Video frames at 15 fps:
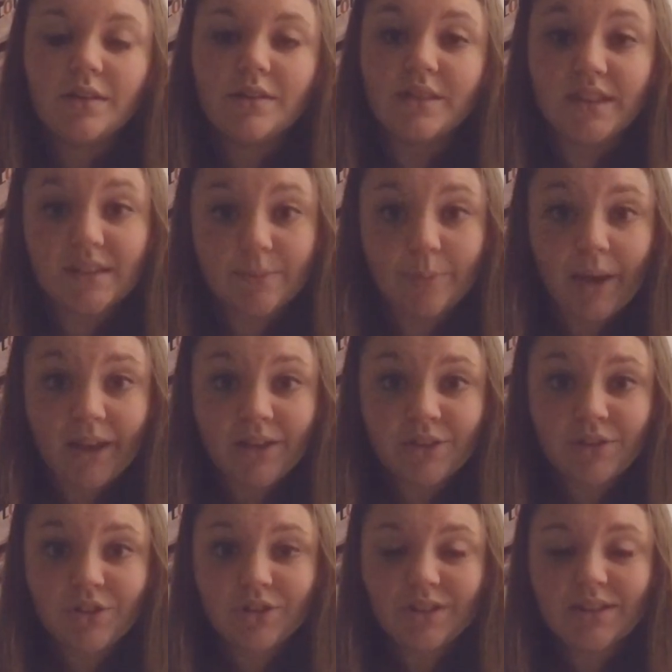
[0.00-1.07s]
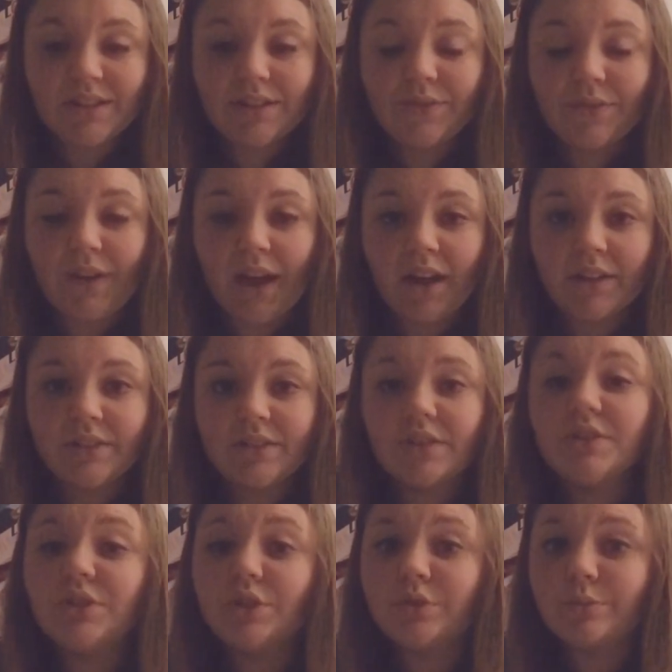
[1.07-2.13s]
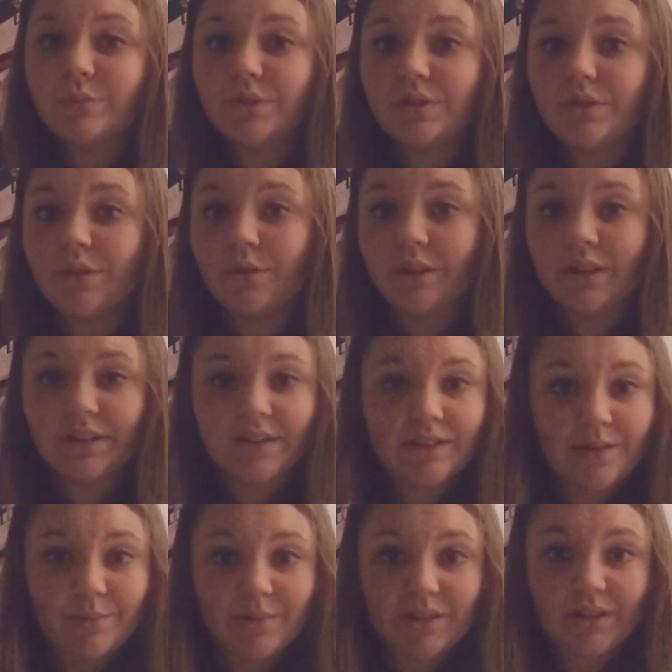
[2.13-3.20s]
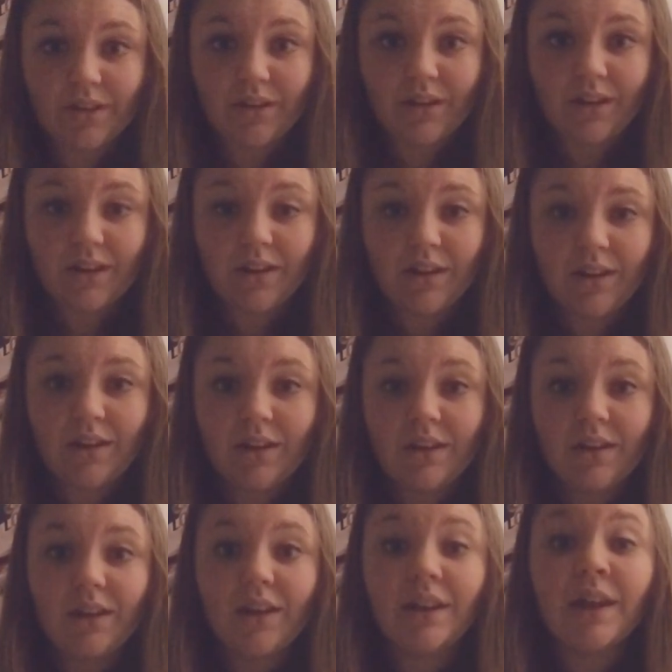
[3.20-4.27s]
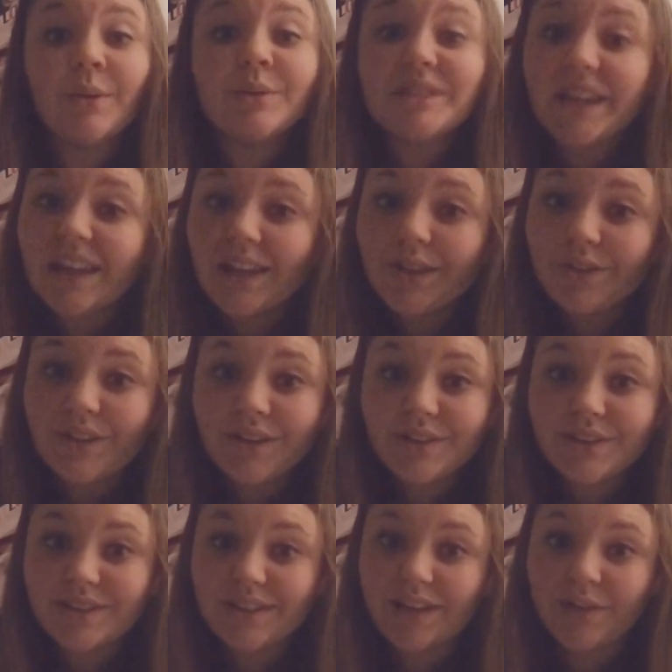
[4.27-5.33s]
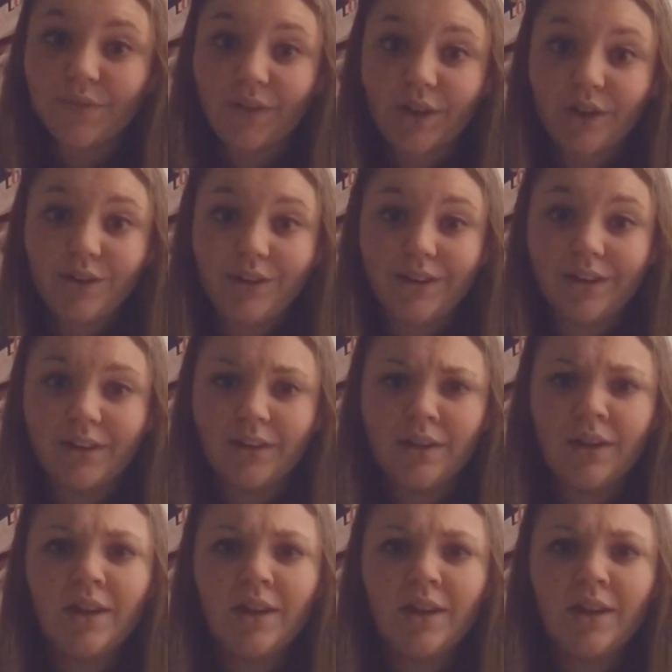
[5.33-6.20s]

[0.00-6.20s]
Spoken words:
This bench is in fact a tombstone in a cemetery, and I would take you there to sit if I could.